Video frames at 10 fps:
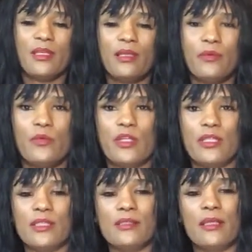We're
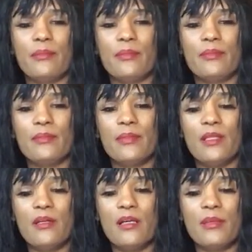gonna dump the
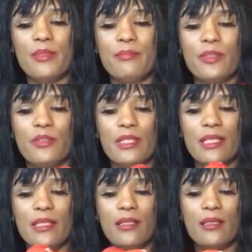almond milk in.